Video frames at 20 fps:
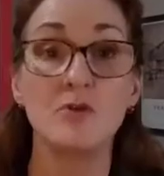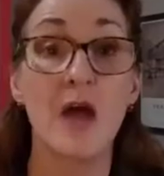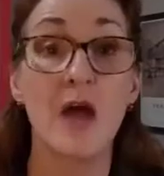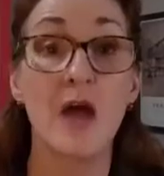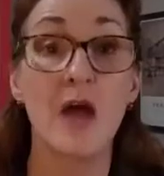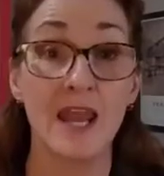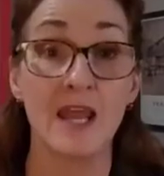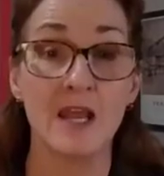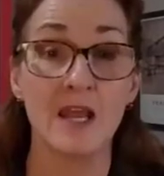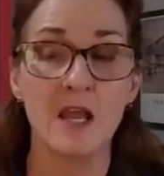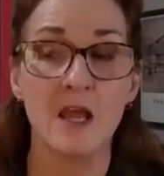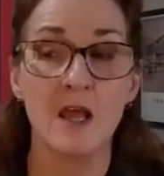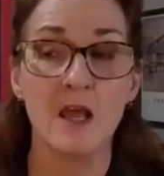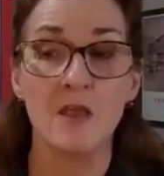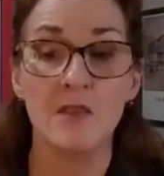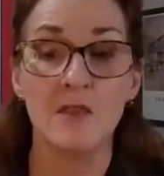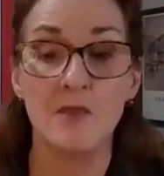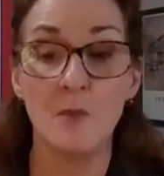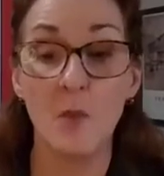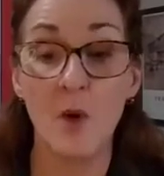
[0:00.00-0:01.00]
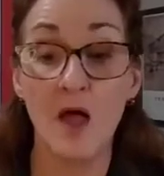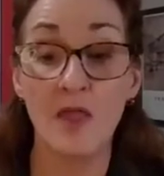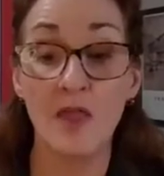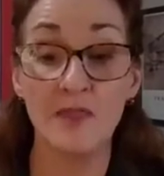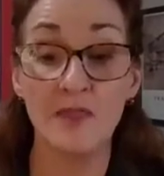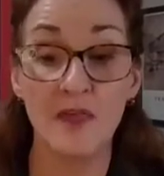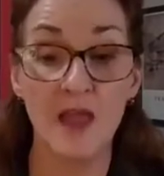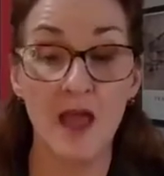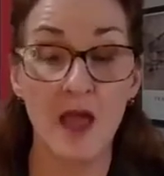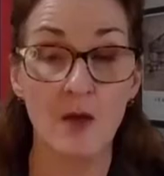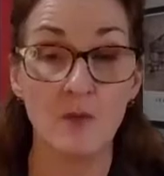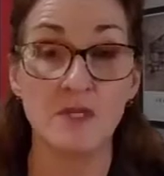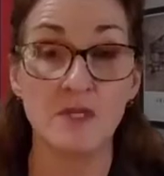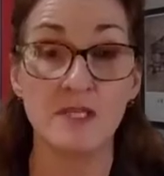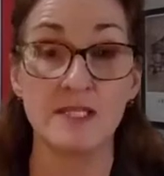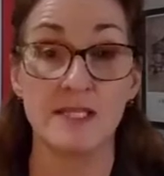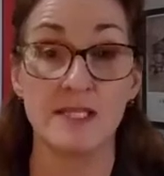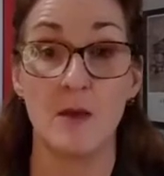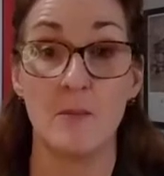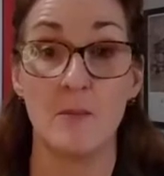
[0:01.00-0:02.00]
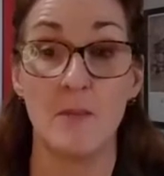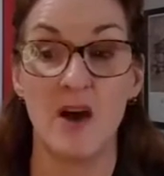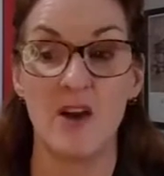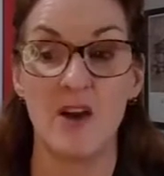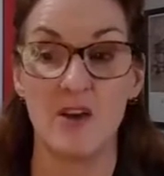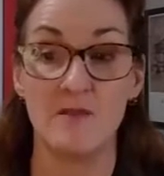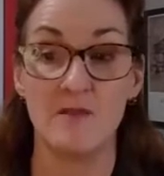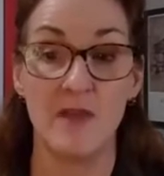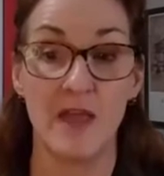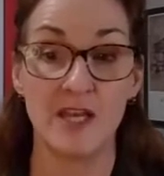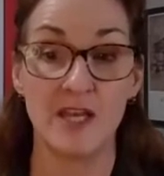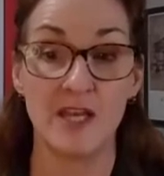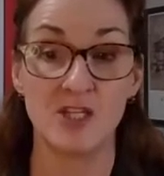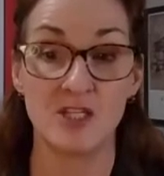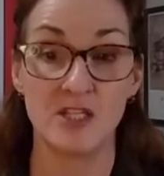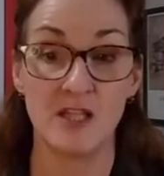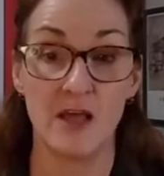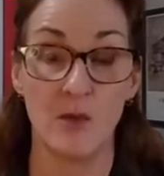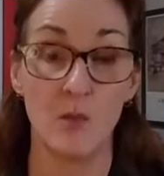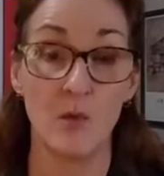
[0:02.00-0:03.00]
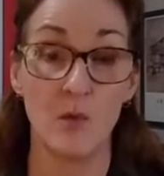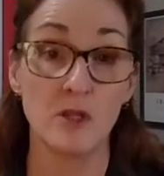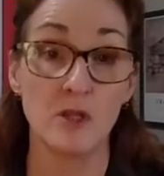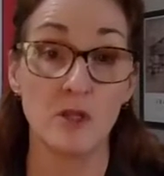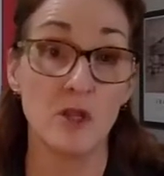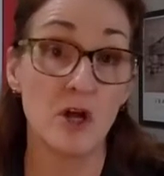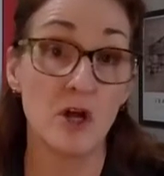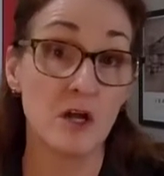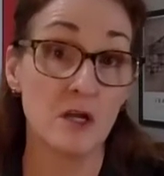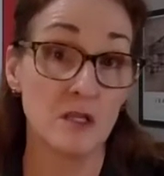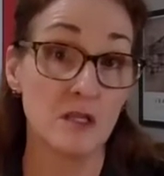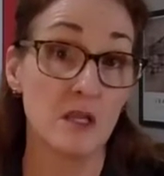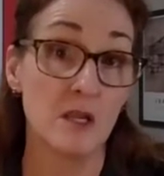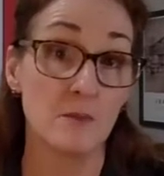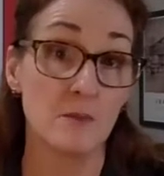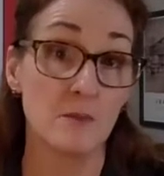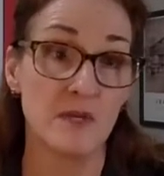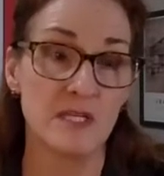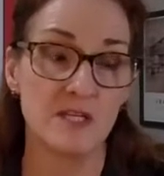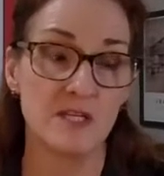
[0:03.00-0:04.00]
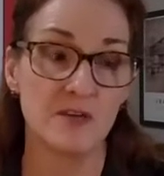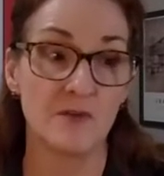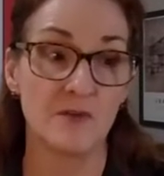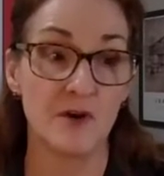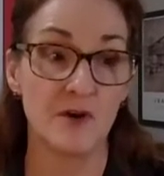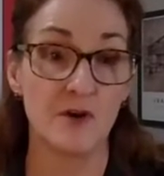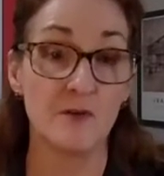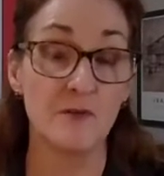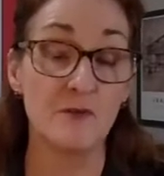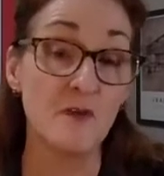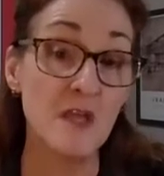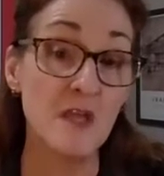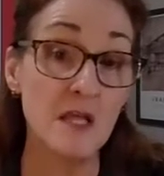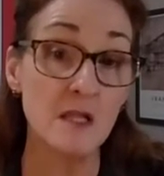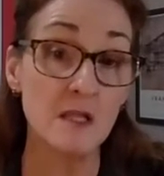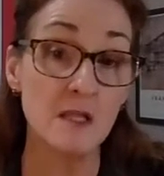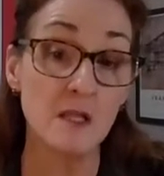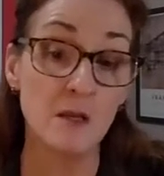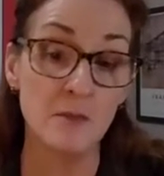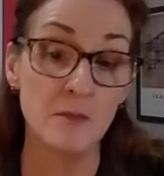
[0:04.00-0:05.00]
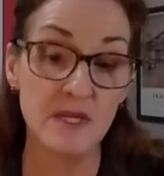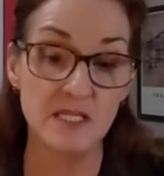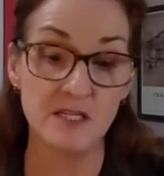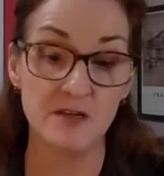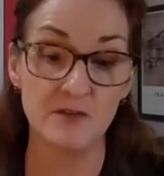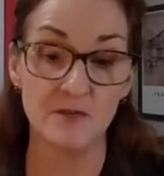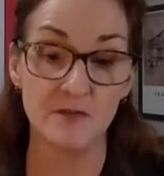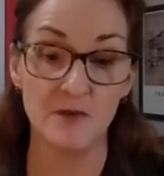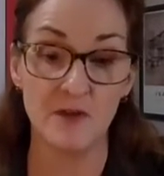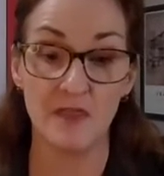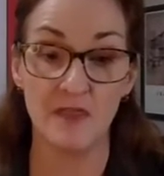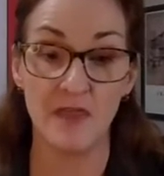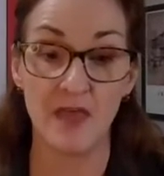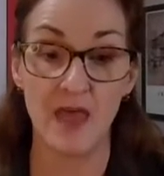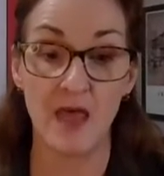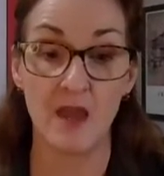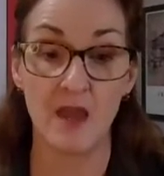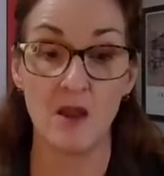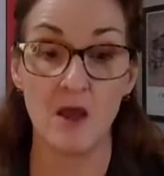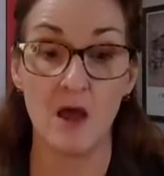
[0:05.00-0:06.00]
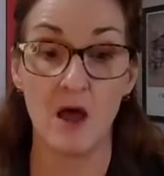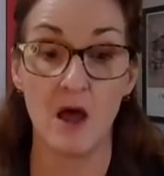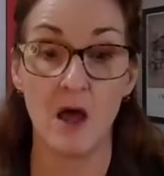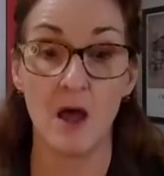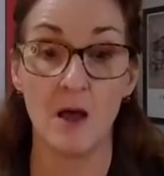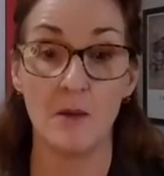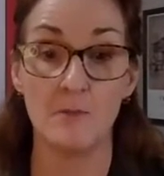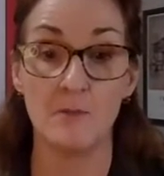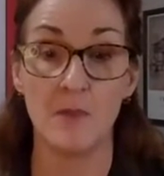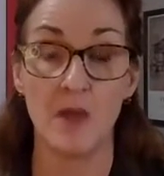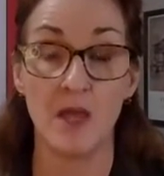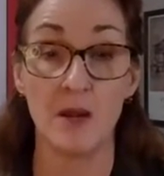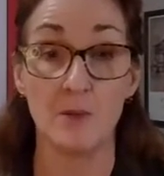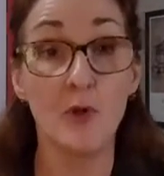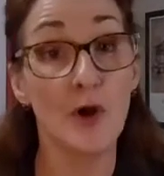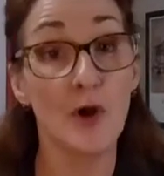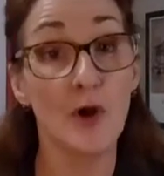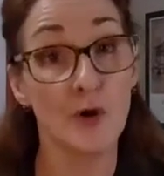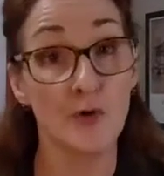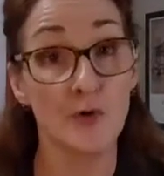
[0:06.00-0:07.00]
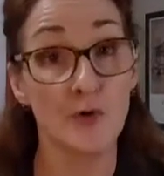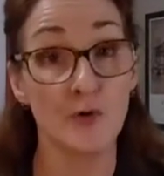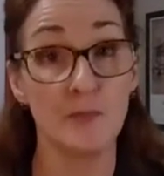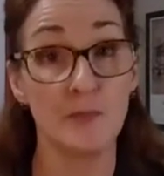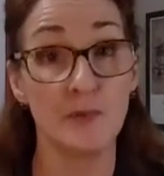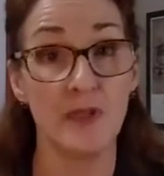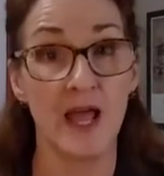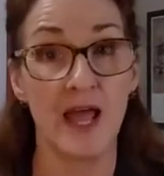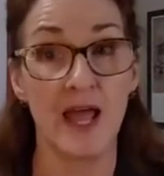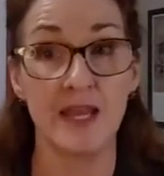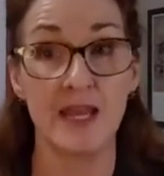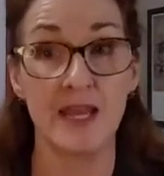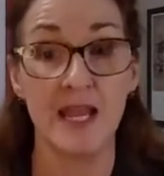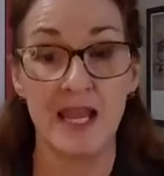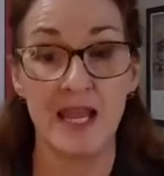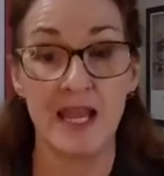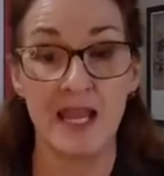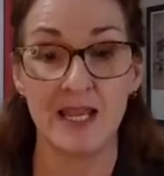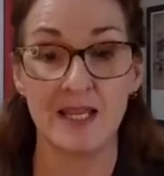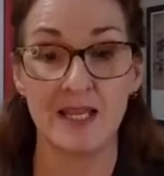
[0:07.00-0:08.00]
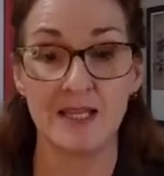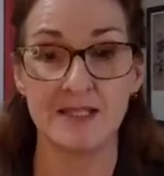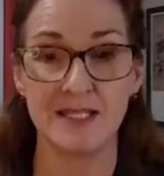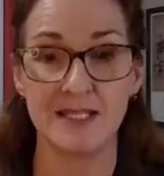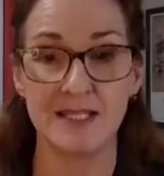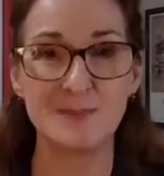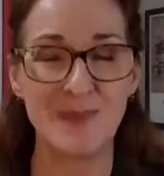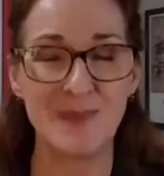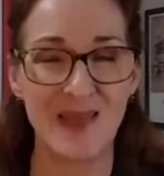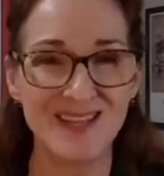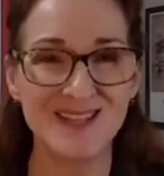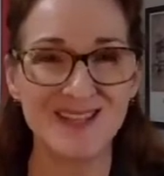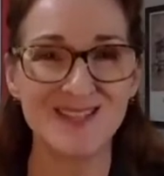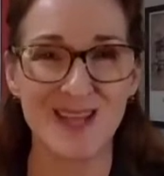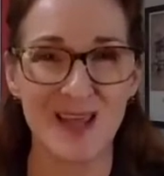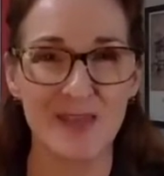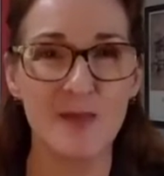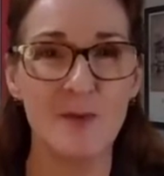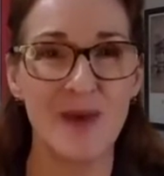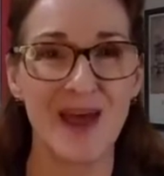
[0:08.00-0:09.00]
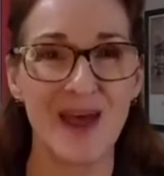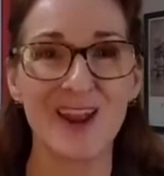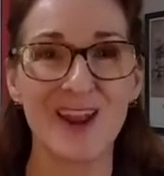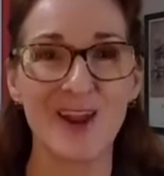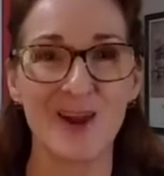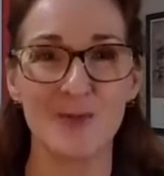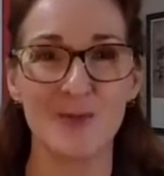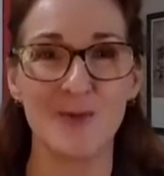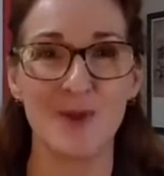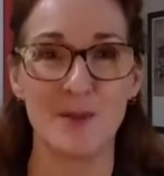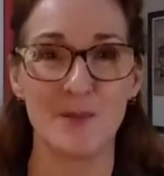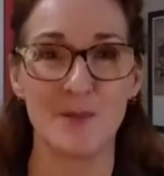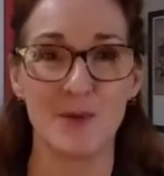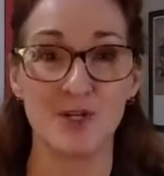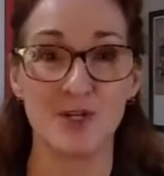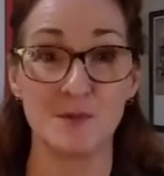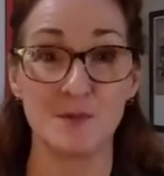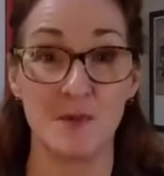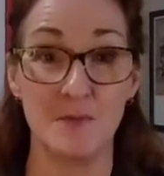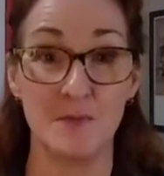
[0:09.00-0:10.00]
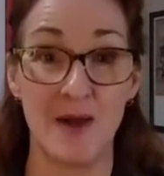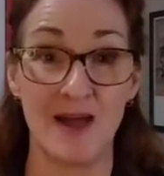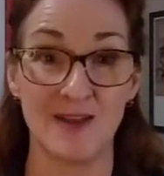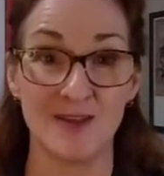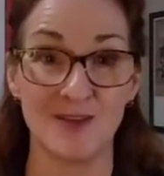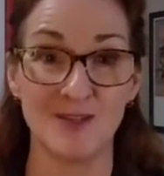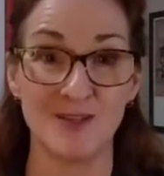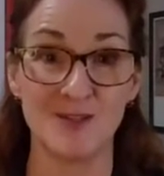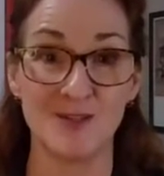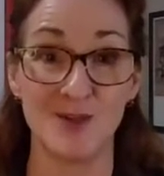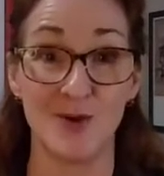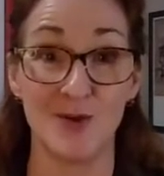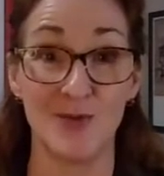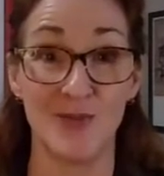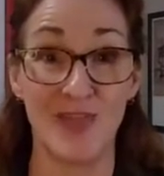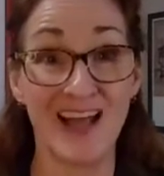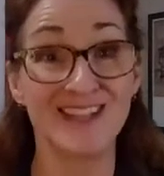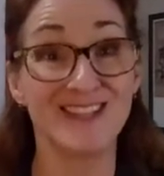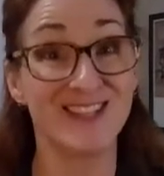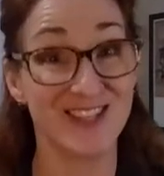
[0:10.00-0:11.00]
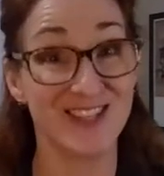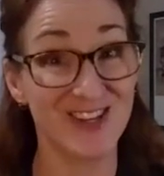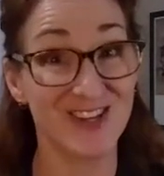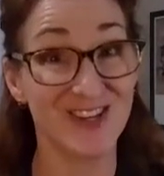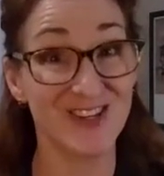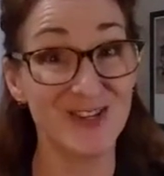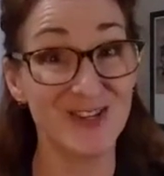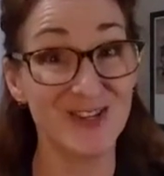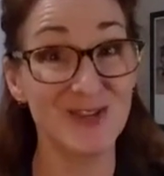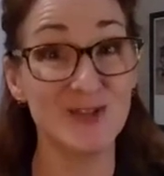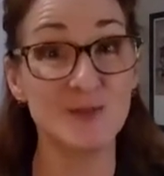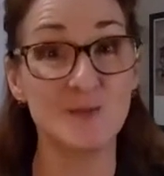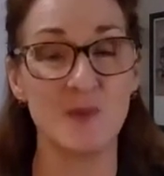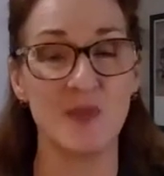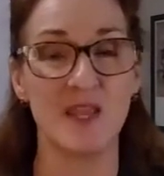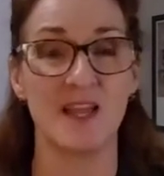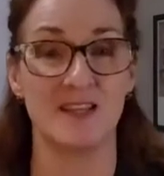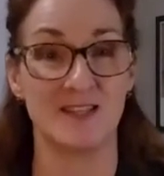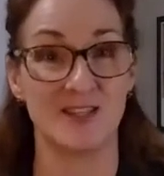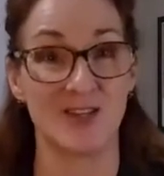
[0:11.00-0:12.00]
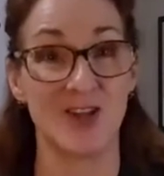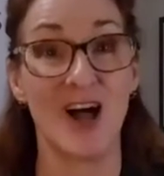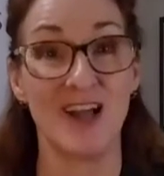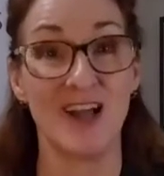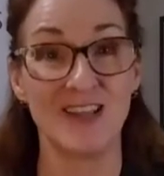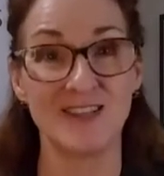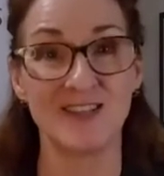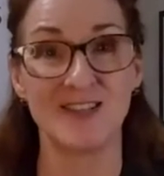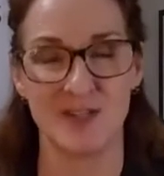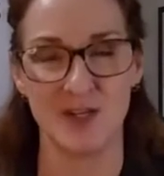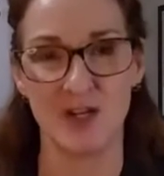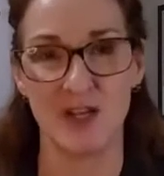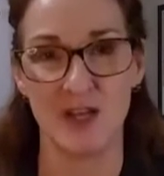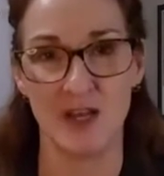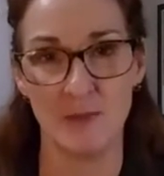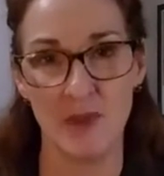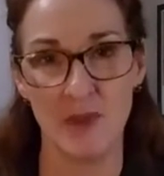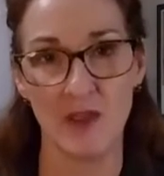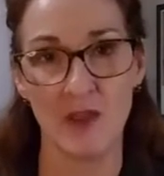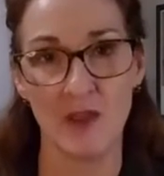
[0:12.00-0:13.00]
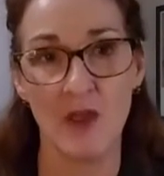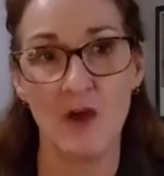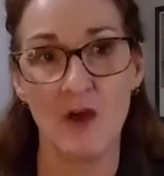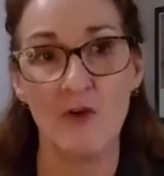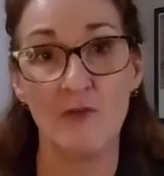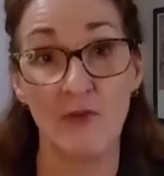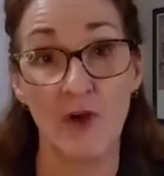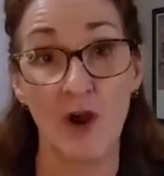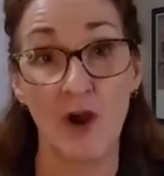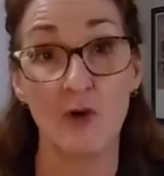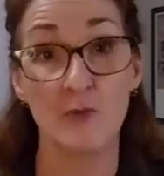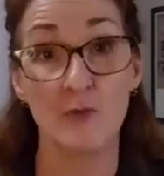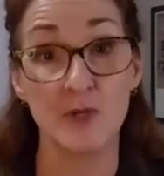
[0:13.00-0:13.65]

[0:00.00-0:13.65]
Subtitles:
got it. The one thing I will say about Advantage that will look a little bit different or feel a little bit different than an employer group plan is it's based on the Medicare reimbursement model. So that's the good news because costs are going to be far